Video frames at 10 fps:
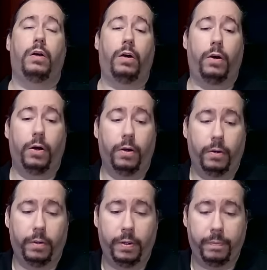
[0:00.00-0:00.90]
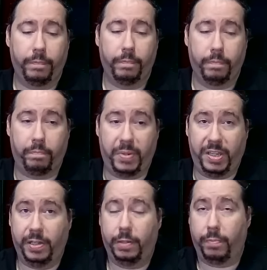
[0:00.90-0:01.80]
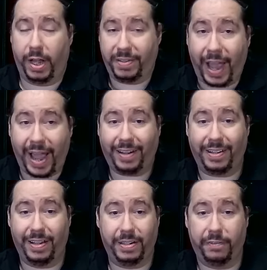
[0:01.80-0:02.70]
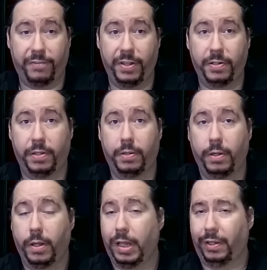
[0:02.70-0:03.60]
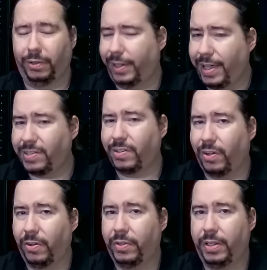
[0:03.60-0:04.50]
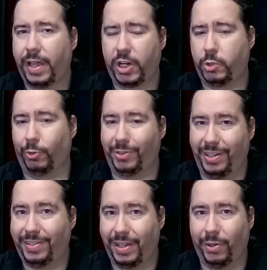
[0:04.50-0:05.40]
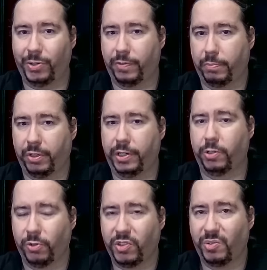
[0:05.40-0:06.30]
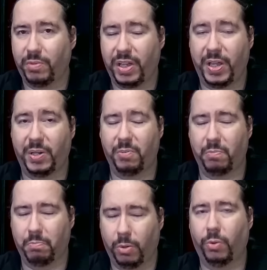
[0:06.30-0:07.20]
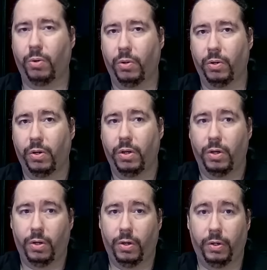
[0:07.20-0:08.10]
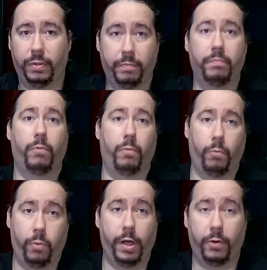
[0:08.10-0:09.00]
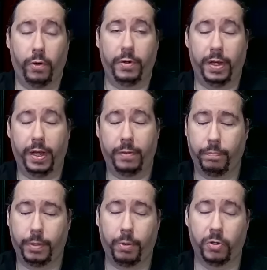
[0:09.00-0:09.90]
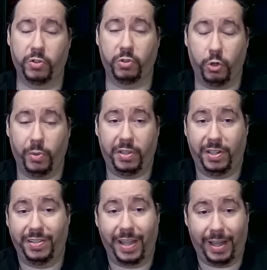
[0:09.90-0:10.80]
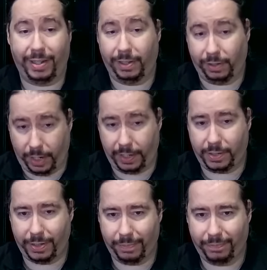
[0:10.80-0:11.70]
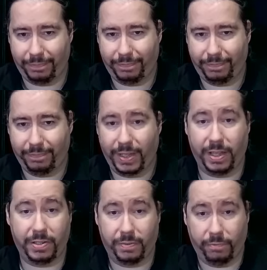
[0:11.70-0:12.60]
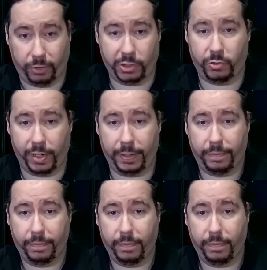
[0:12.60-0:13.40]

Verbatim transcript: are being attacked and defended less on the actual details of the plagiarism and more on whether or not the person doing the attacking likes them. It's frustrating.